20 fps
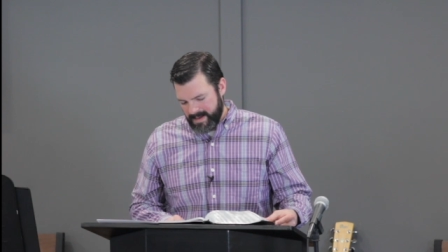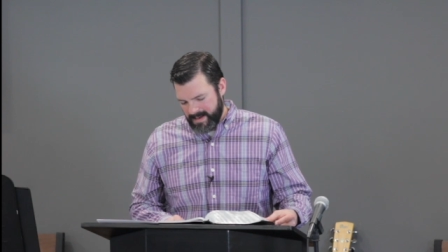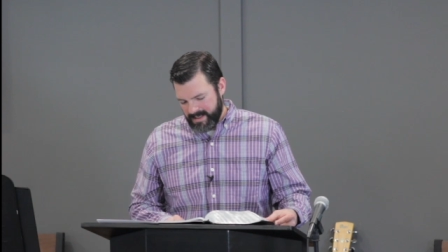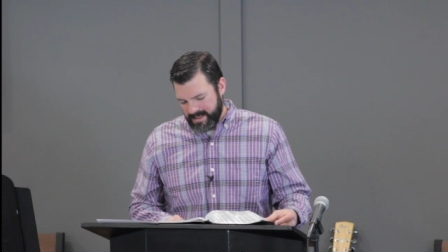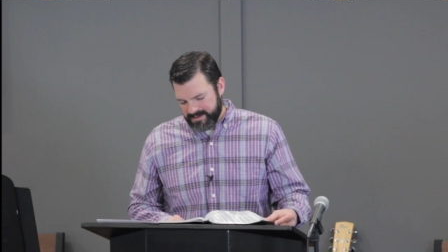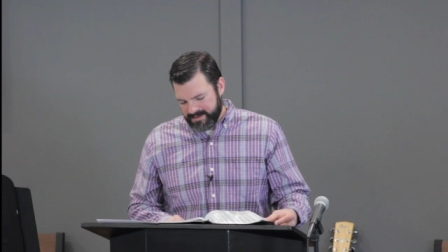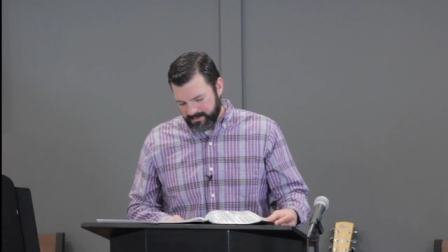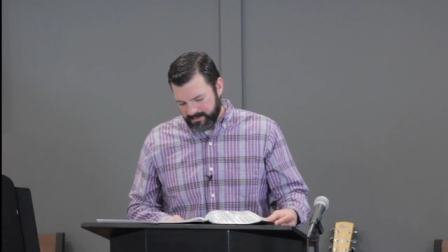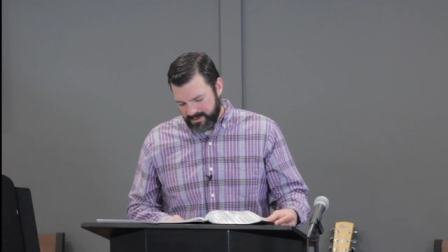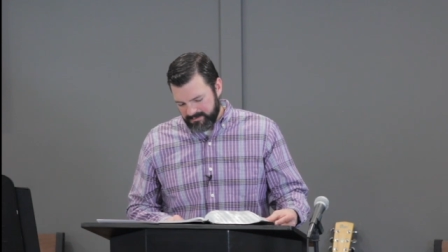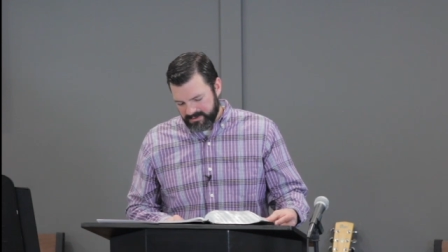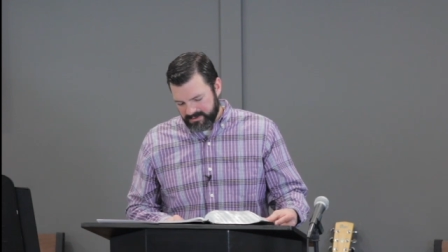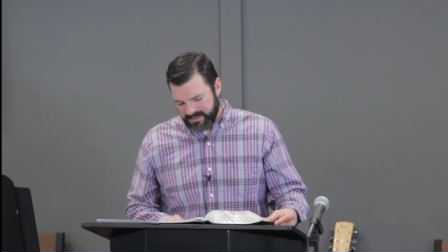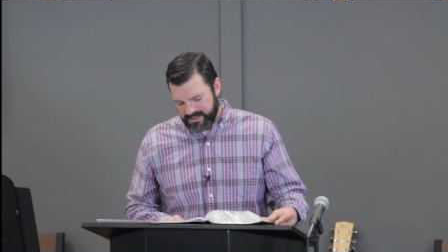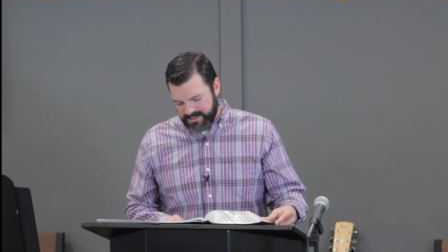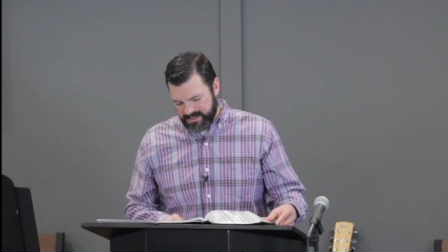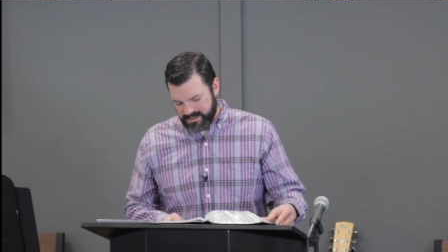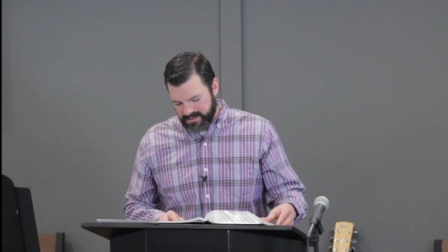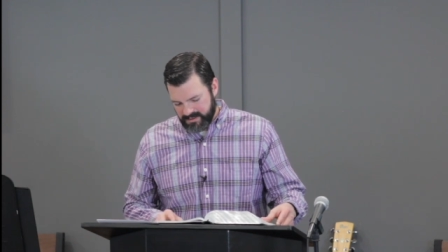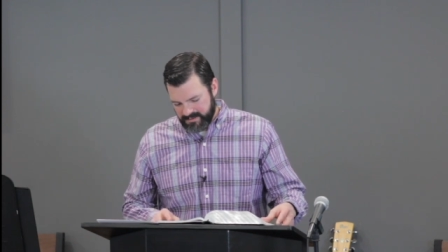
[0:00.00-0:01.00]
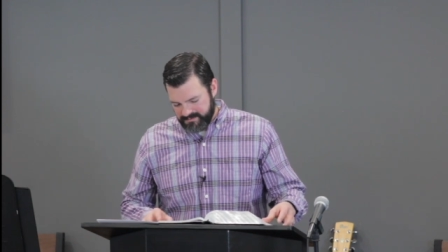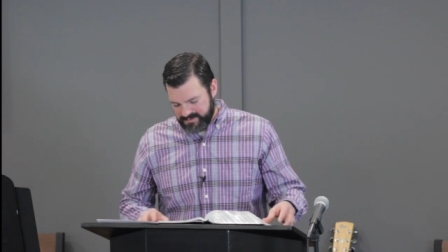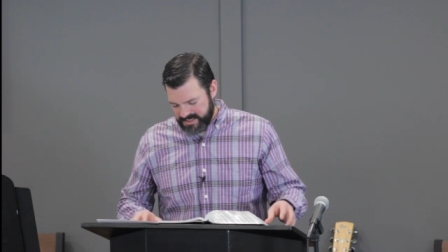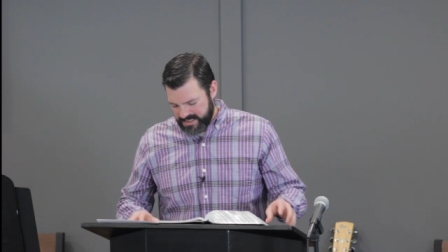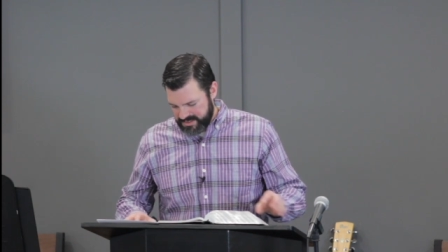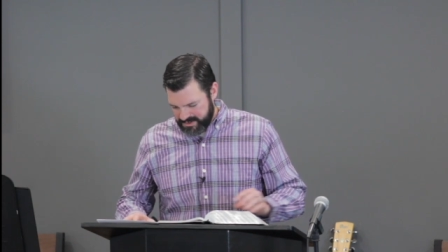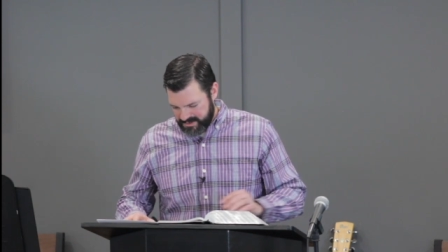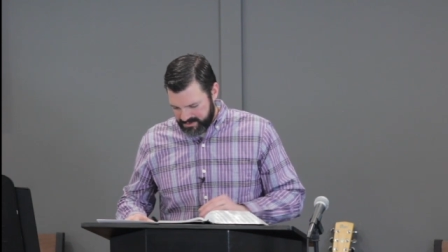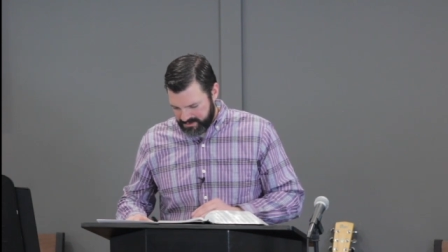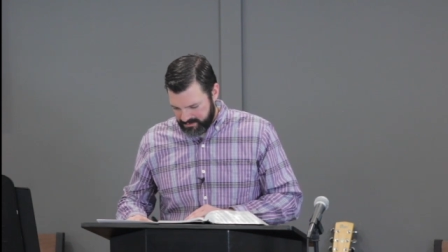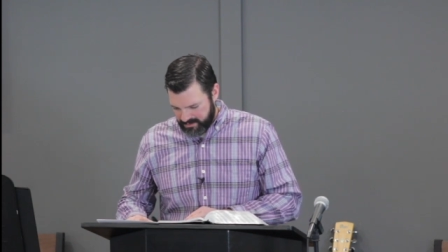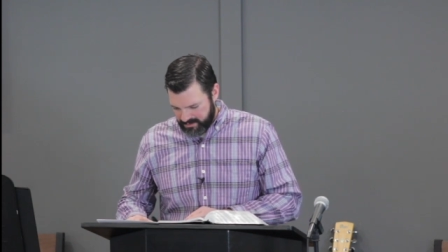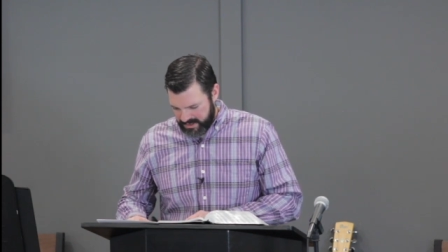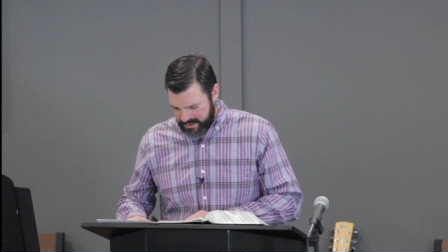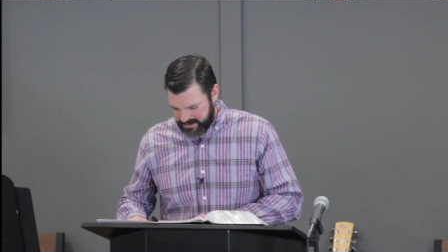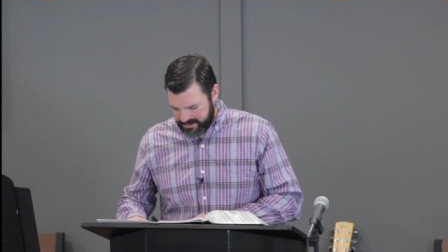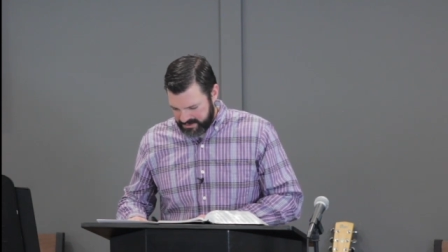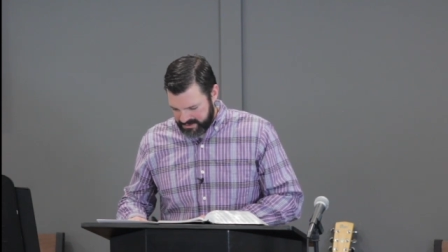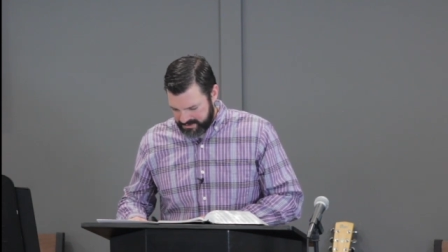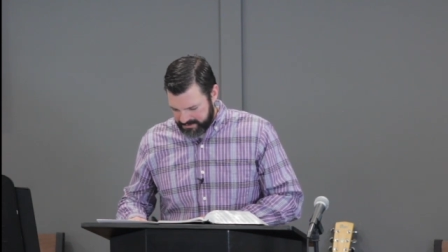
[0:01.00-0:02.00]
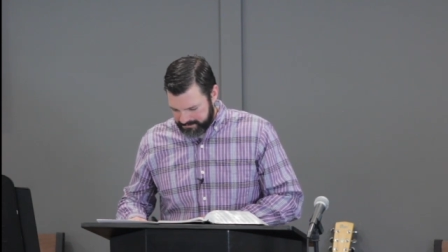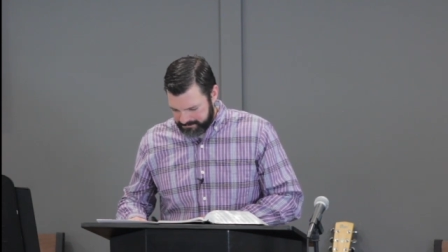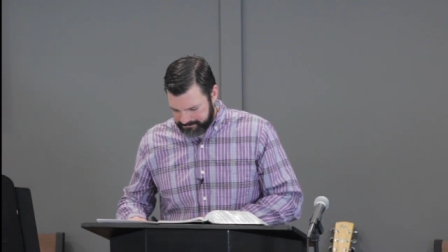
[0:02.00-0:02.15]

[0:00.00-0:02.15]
at the revelation of Jesus Christ.